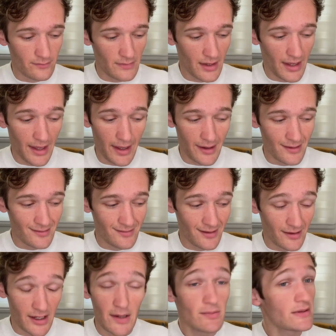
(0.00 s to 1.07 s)
in
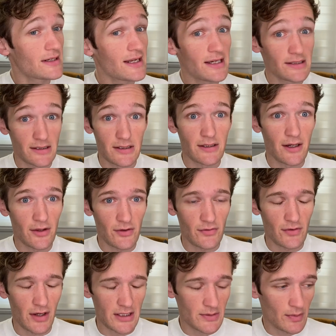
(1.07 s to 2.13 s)
a couple of days, it's another
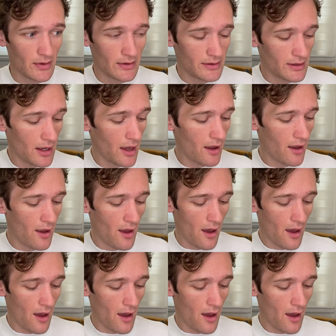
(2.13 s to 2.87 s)
friend's birthday.